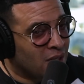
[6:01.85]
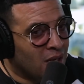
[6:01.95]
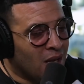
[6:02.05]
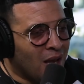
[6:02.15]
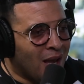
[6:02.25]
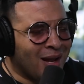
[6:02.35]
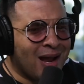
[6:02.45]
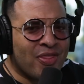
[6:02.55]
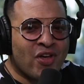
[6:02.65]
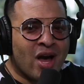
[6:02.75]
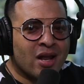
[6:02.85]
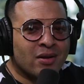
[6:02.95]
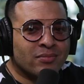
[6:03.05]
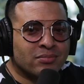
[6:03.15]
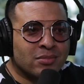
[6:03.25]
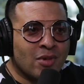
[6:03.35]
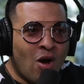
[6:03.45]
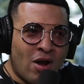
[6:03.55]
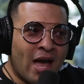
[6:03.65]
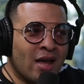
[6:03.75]
Mm-hmm. And I thought,
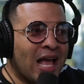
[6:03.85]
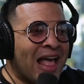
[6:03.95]
okay.